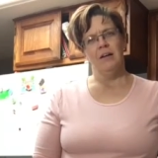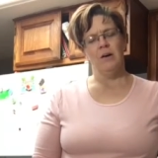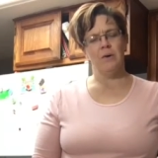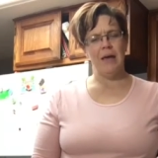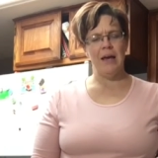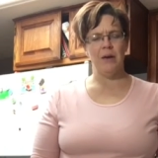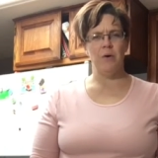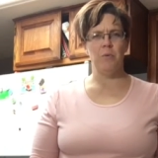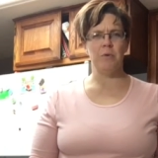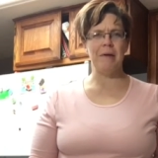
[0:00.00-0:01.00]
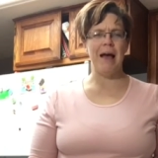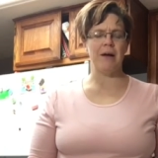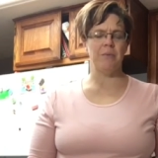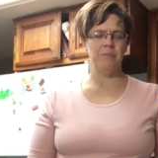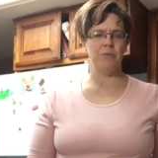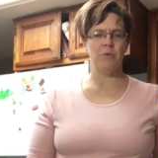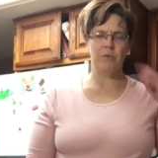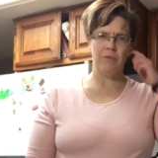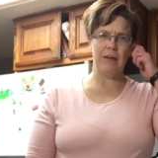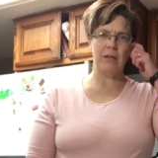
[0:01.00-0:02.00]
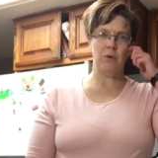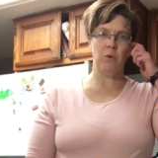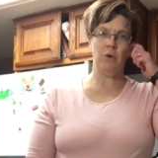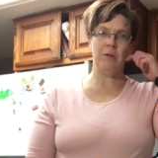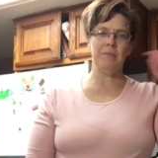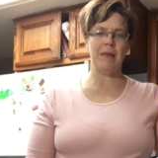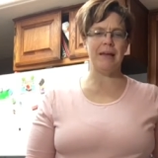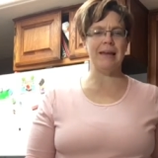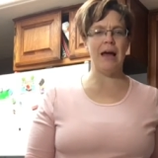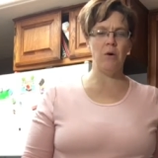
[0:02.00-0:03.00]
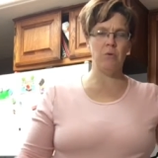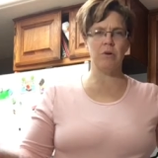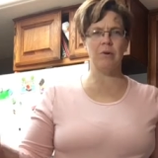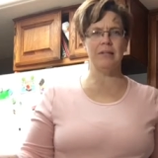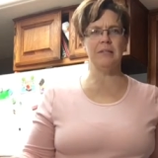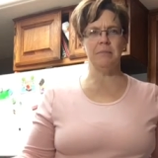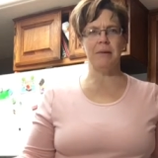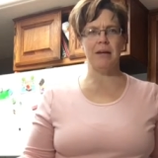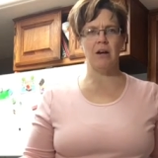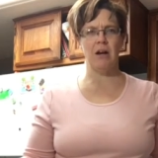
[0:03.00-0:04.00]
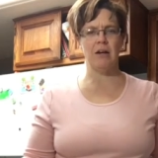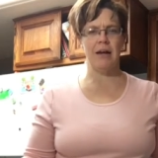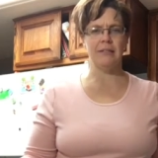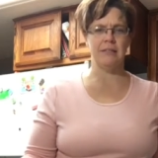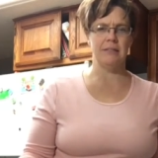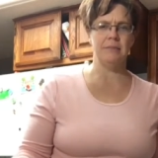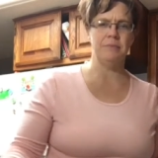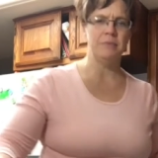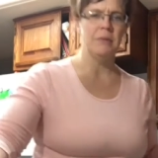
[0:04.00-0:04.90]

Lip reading: Okay, we're back. We've let it cool, and now we're going to make our icing.